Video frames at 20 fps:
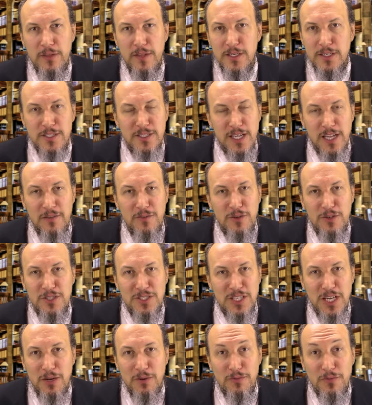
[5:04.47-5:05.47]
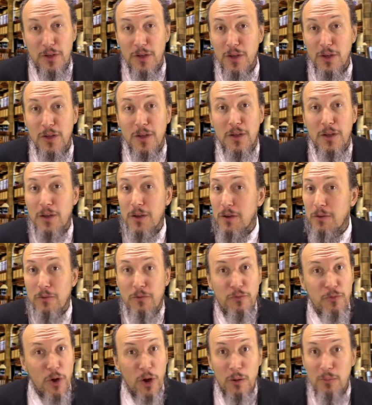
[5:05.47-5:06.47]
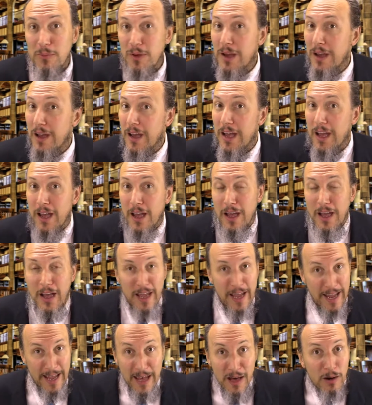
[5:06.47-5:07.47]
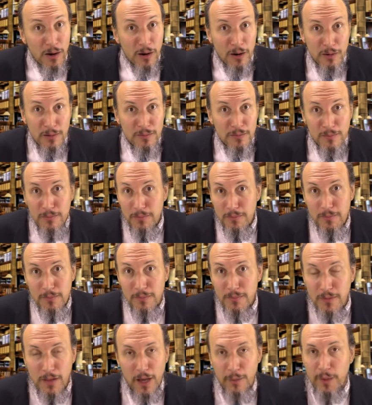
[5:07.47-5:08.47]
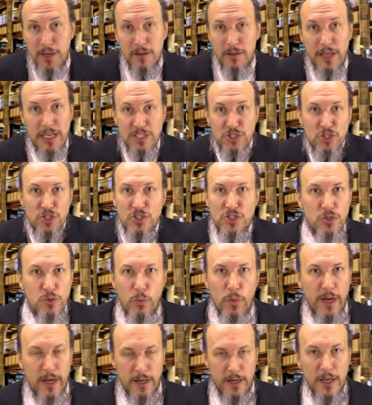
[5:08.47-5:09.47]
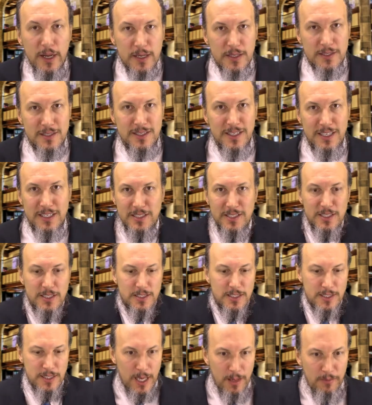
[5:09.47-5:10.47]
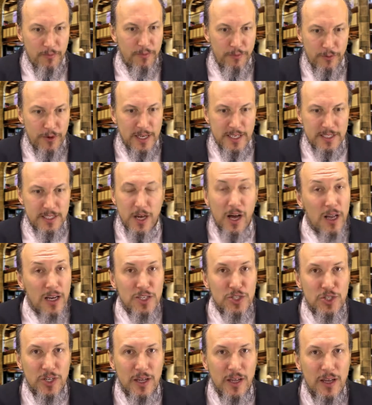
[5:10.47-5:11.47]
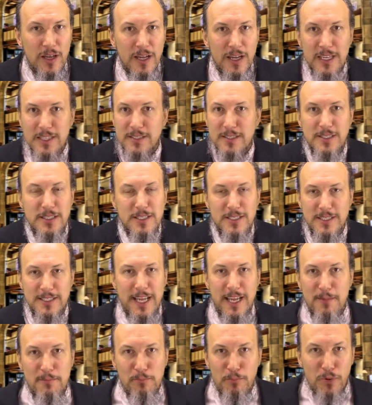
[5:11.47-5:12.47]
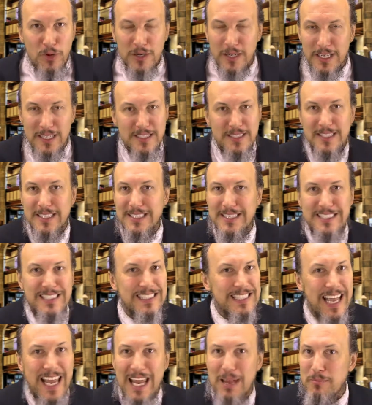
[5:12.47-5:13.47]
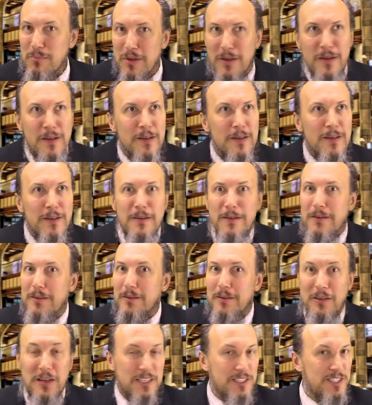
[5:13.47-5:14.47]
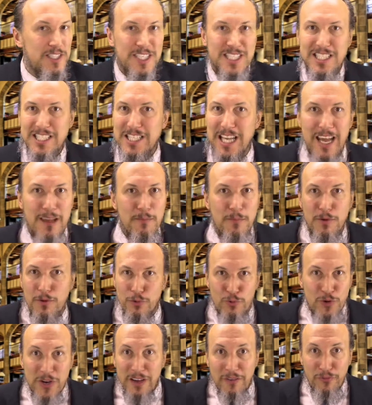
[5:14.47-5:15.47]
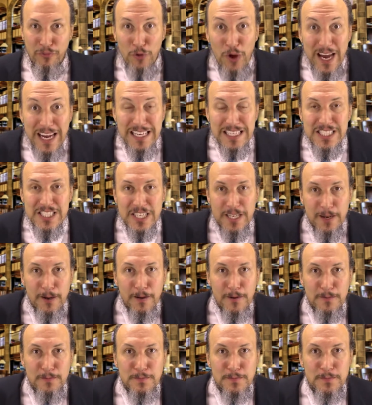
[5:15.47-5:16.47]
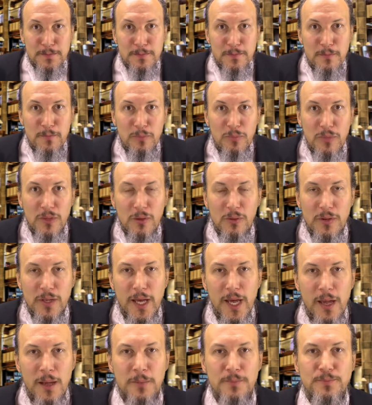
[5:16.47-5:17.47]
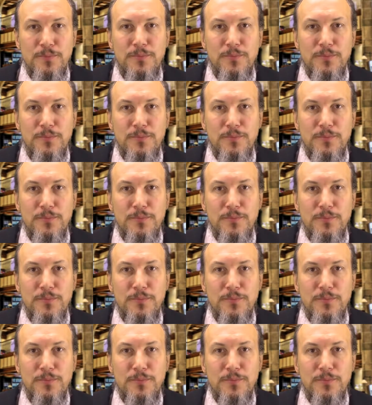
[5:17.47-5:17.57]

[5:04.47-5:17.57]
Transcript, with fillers: to save yourself from hell. I mean, that's just the way it is. It's the same phraseology. It's the same book. It's the same, it's the same Greek phrase here. Okay?